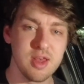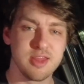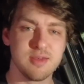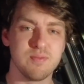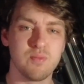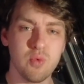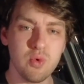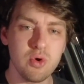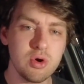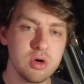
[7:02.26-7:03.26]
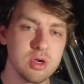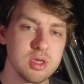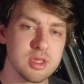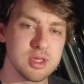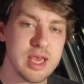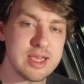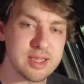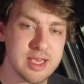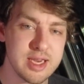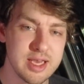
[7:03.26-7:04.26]
the more
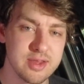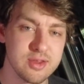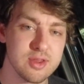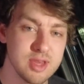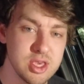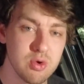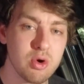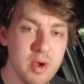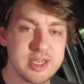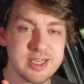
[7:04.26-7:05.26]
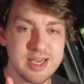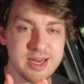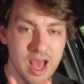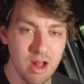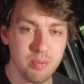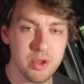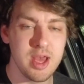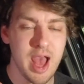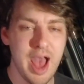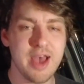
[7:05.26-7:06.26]
likely it is that you're going to need help
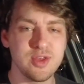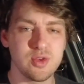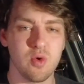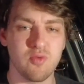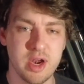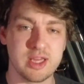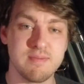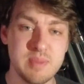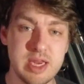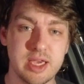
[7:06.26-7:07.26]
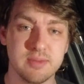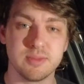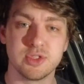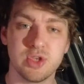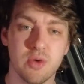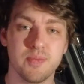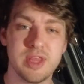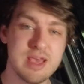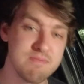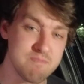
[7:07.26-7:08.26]
as you're running the meeting. So
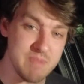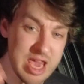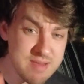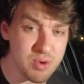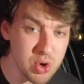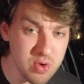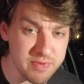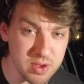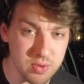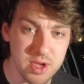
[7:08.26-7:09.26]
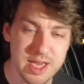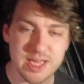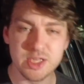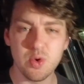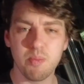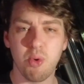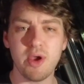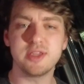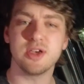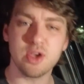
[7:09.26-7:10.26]
it may behoove you to
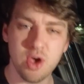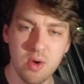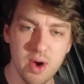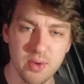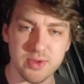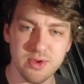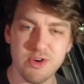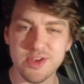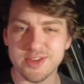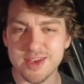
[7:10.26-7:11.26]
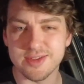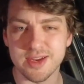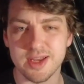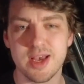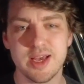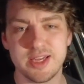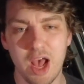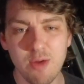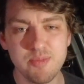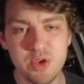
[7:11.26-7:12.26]
appoint a co-host or an assistant to
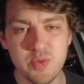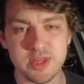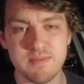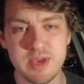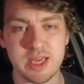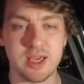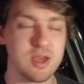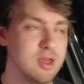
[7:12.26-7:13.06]
help you with the meeting.